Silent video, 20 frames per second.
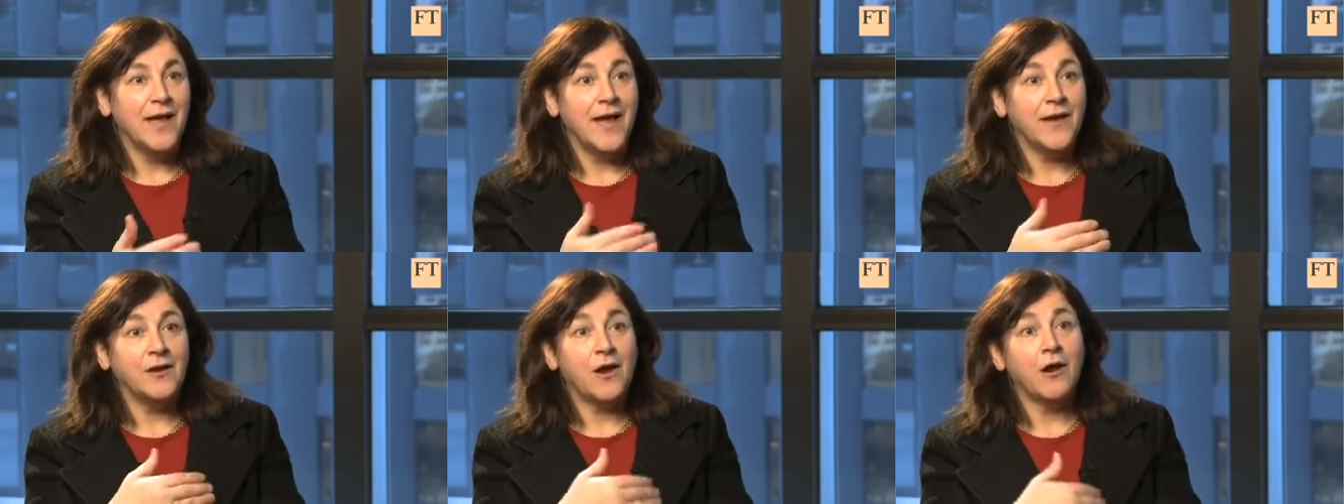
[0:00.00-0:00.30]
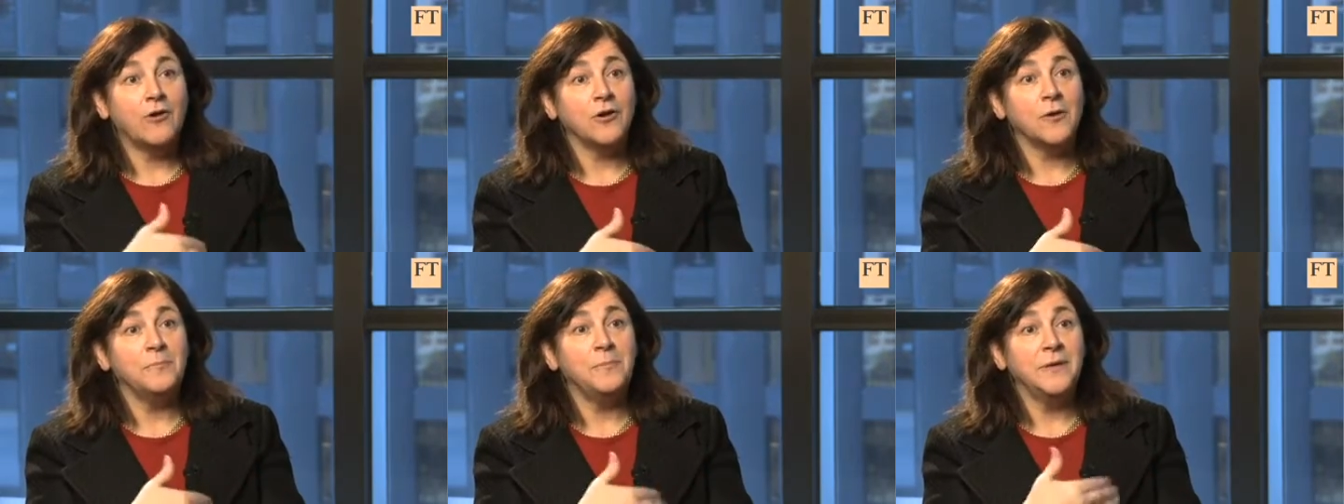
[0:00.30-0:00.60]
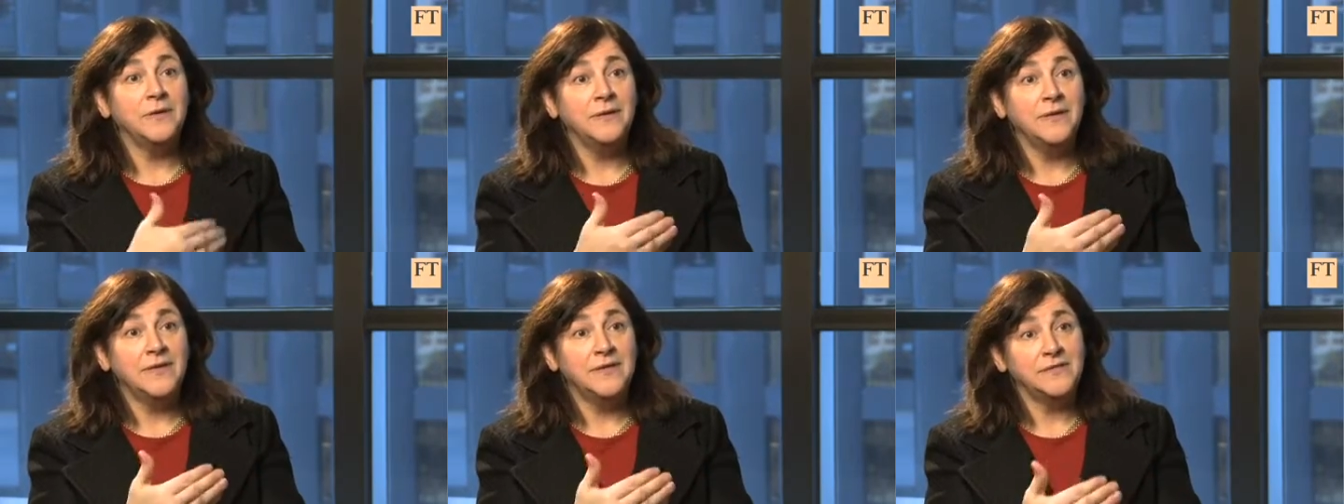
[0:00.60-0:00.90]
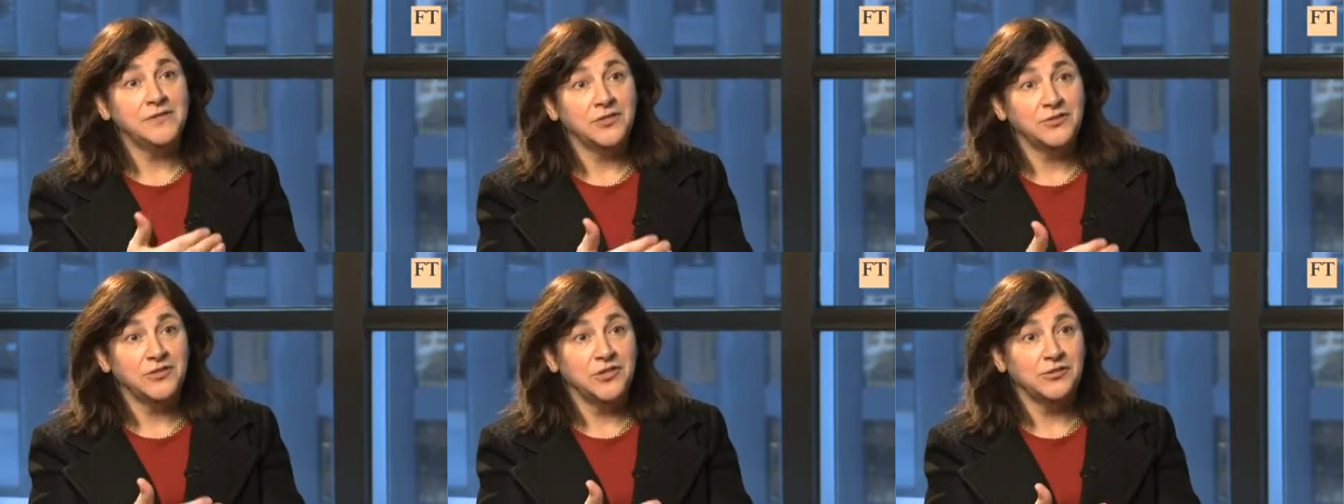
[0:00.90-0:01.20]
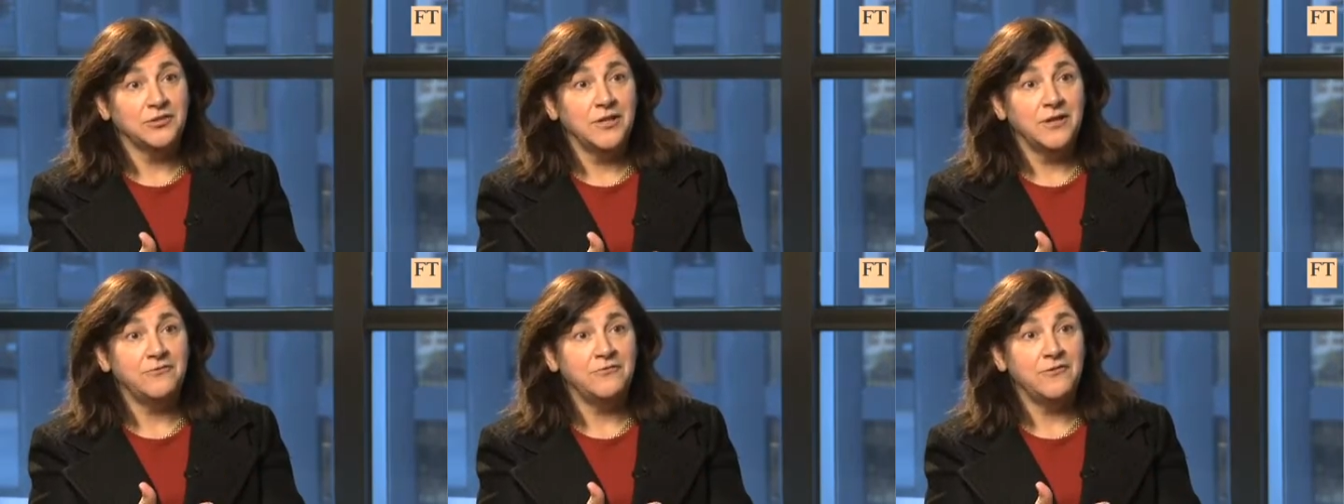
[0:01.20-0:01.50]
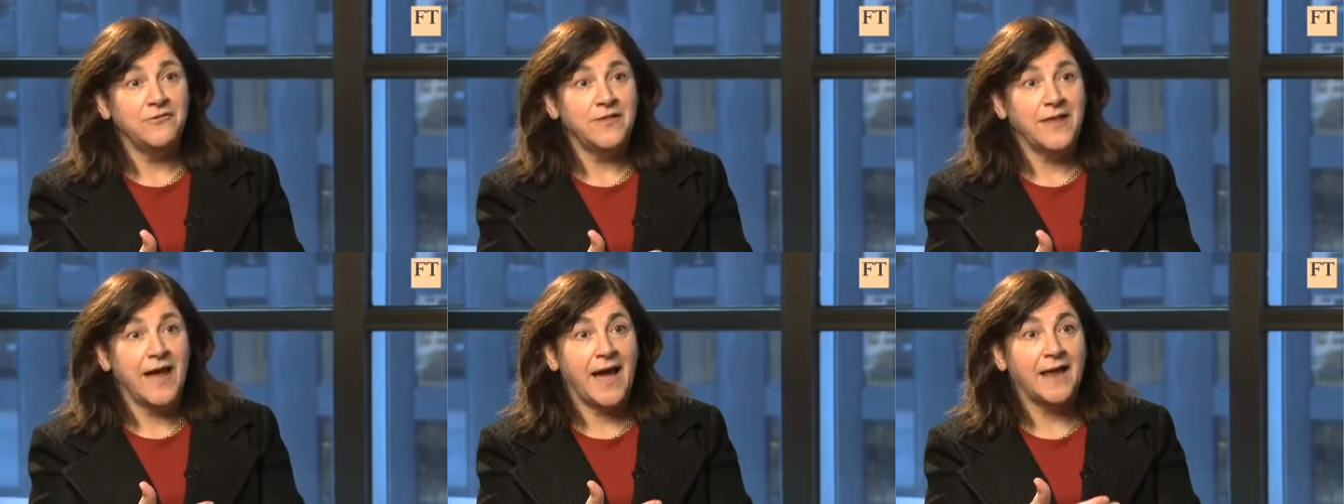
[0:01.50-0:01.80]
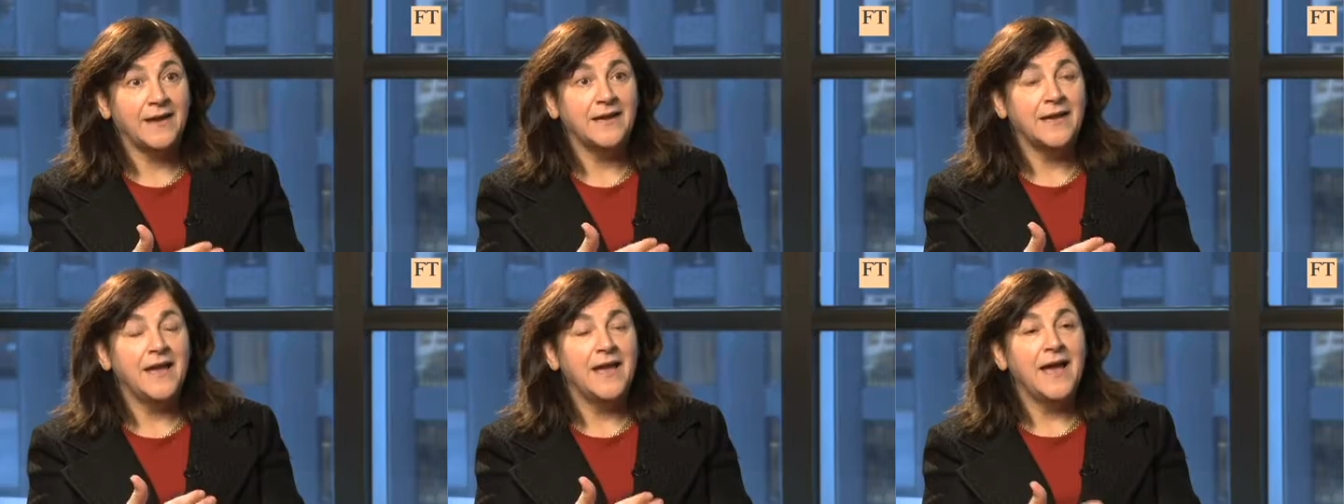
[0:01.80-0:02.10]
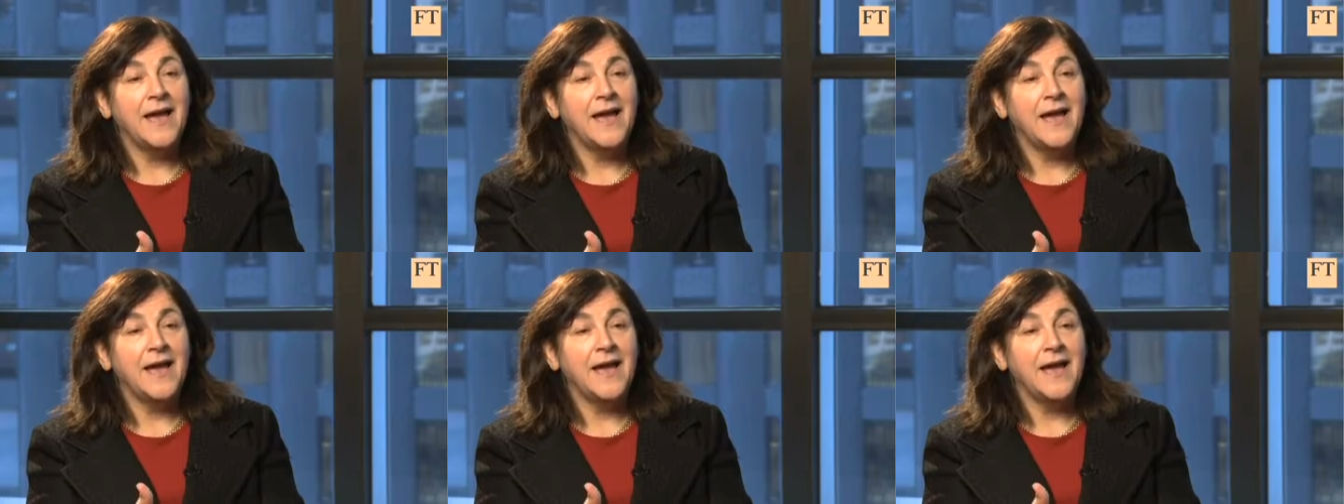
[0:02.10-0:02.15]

And our ability to deliver that